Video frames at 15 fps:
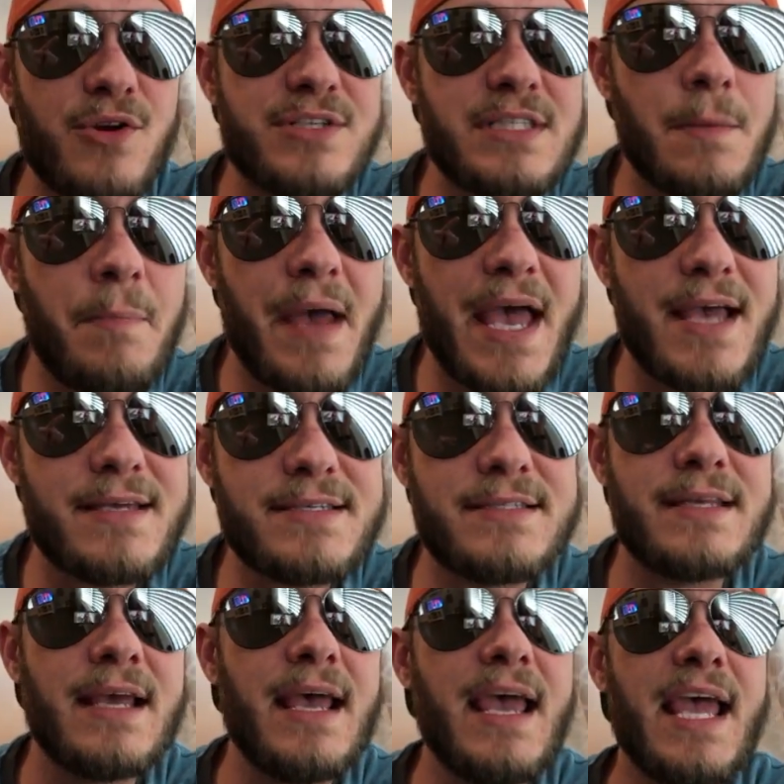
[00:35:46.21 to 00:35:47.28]
the best.
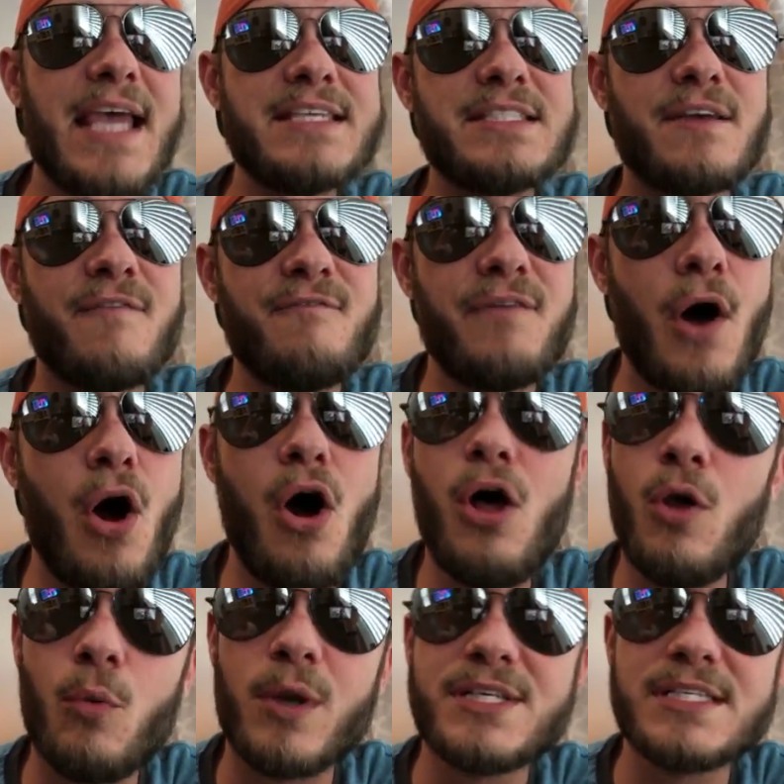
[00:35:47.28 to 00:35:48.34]
It's the fall,
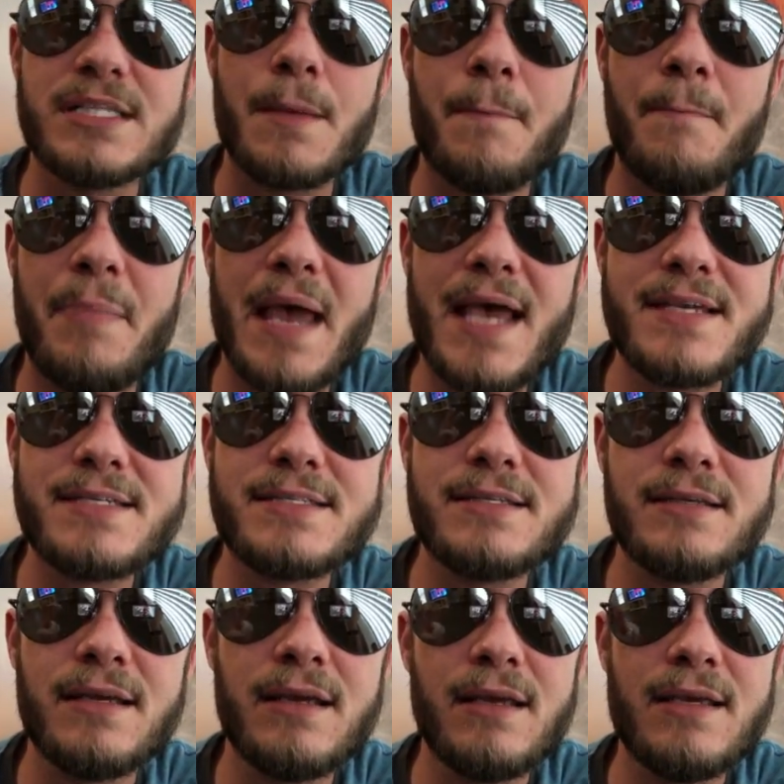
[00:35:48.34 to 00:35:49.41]
which is the best
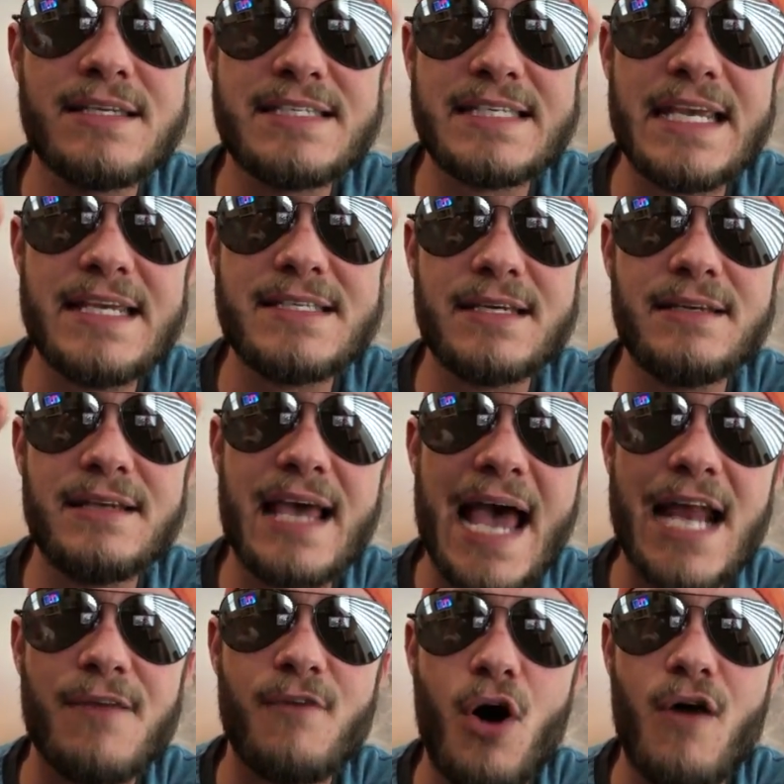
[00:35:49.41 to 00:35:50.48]
season out
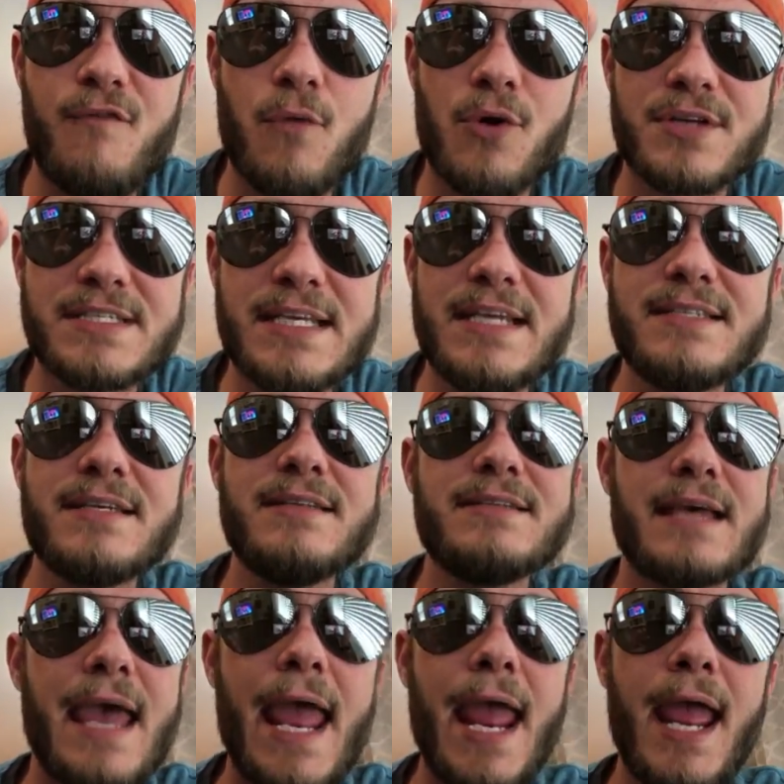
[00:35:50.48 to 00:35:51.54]
of all 4 seasons.
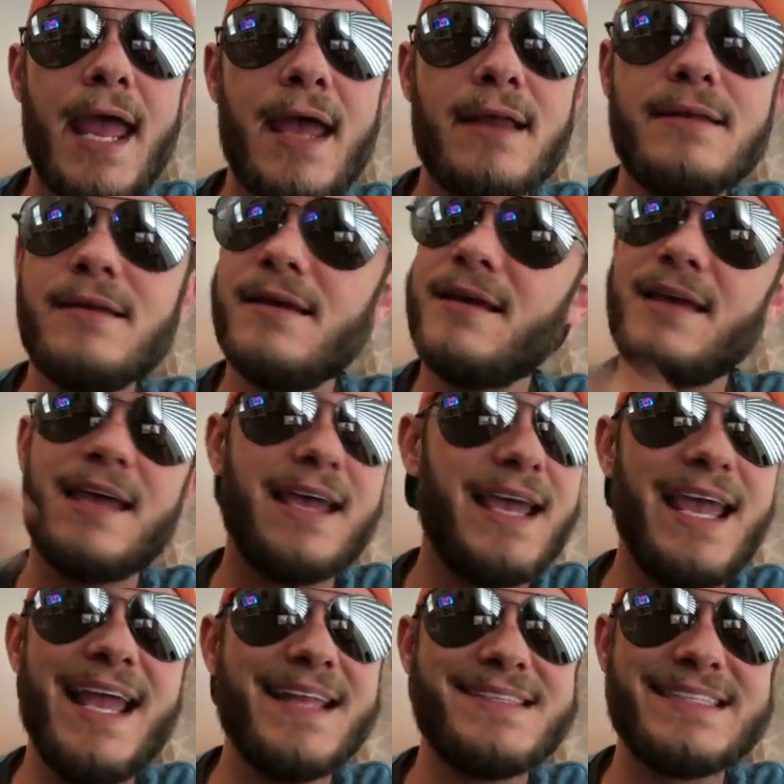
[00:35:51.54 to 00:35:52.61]
And
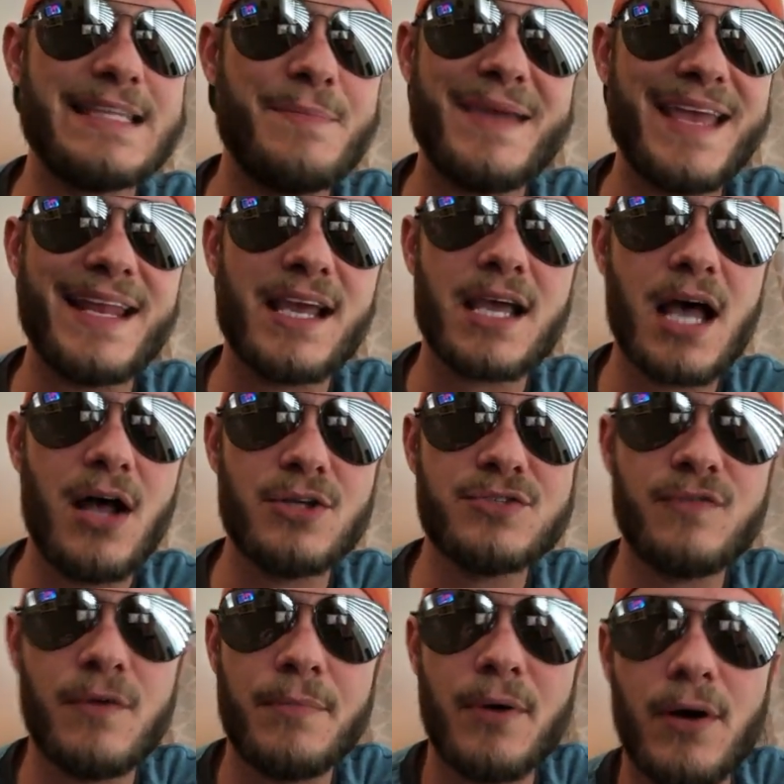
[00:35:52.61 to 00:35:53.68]
it's the beginning of college
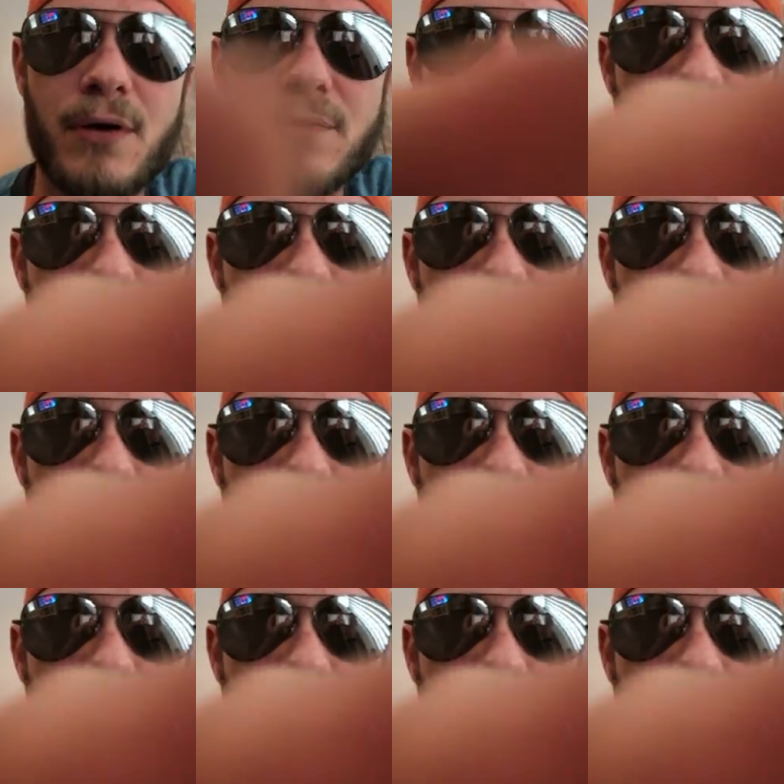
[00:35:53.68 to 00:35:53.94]
football,